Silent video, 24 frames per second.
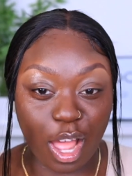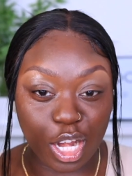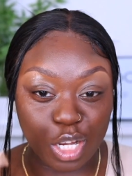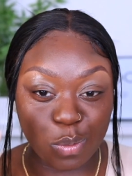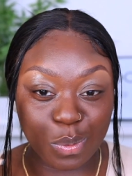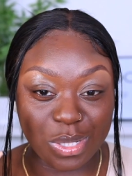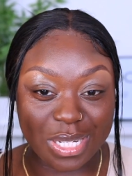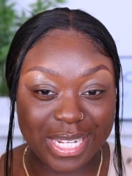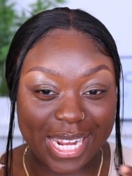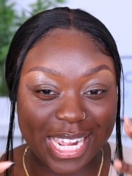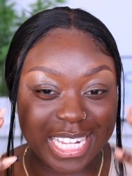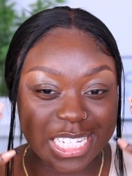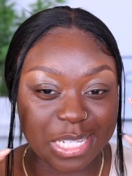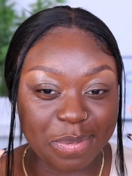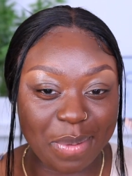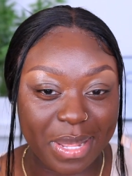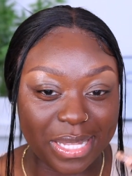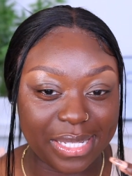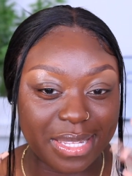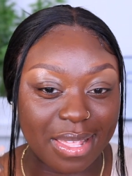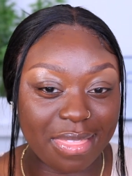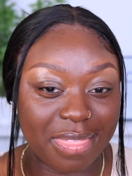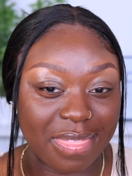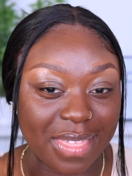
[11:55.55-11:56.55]
Just wasn't
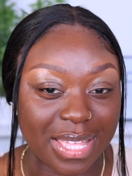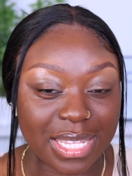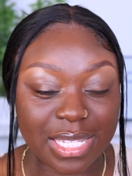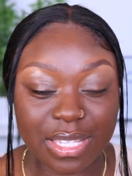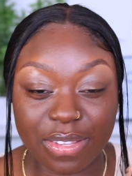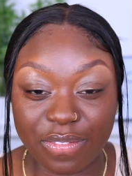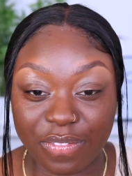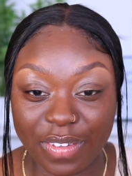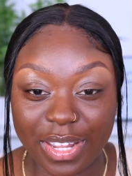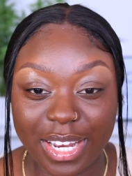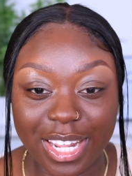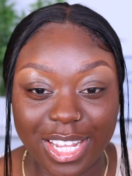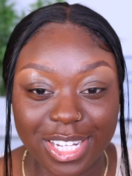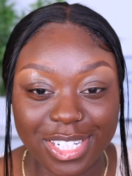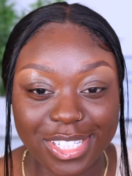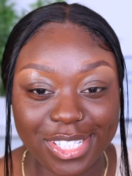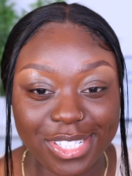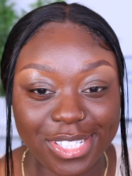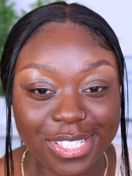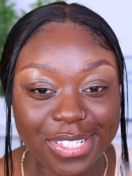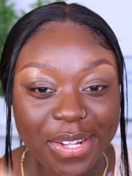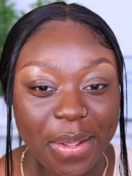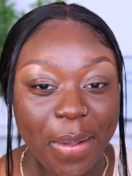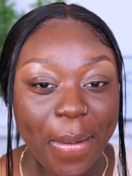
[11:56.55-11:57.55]
expecting this
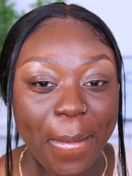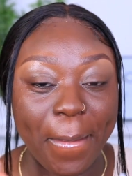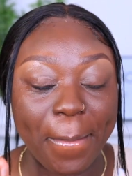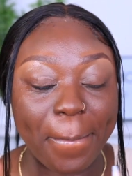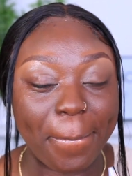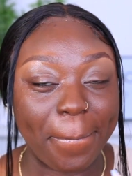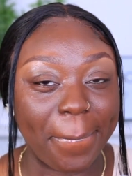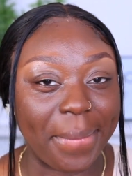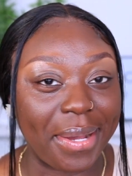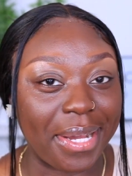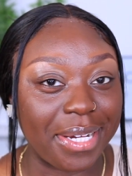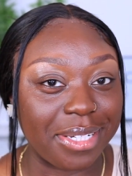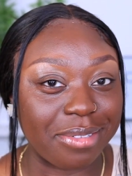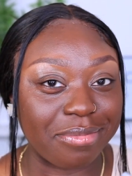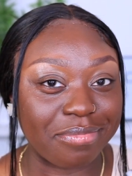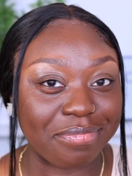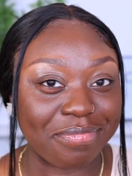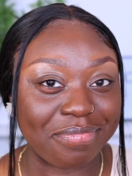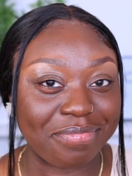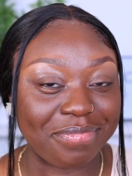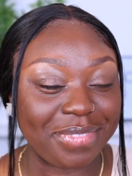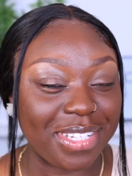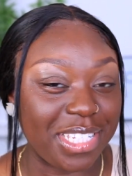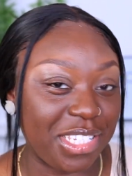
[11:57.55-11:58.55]
finish, but
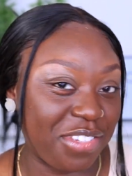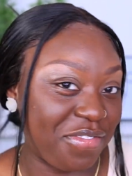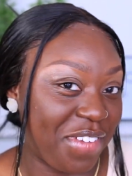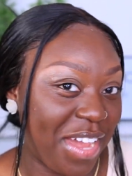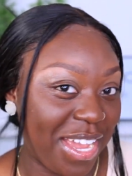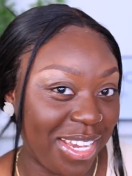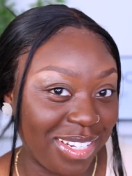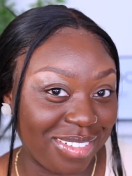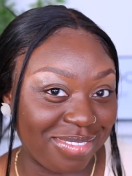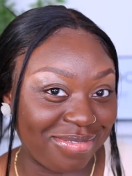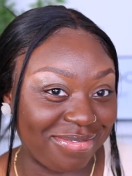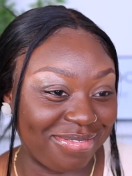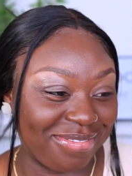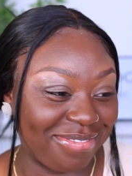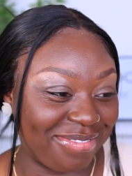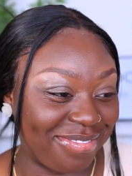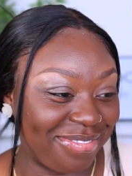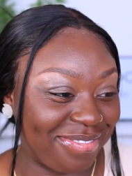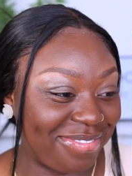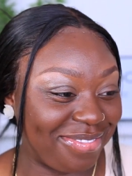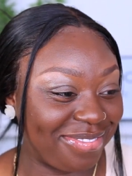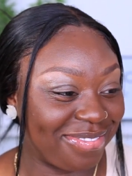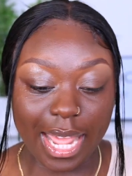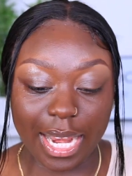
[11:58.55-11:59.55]
it's fine.
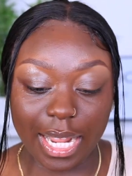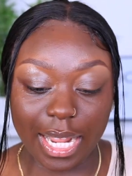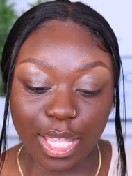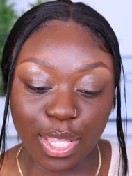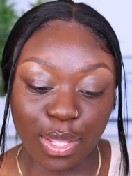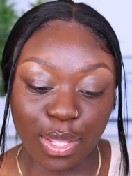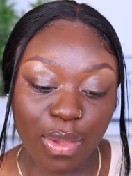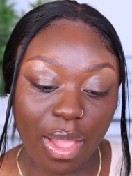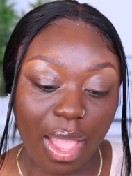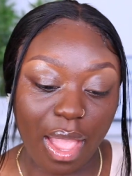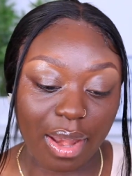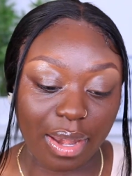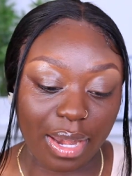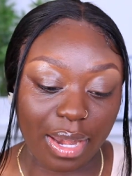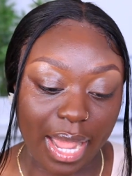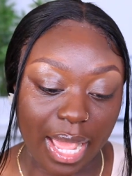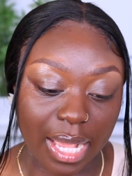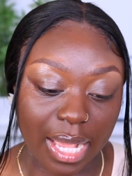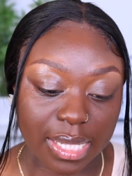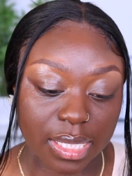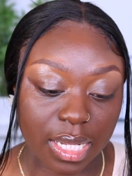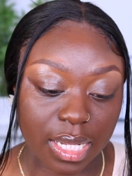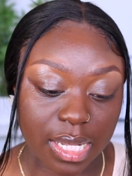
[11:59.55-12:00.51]
Anywho, next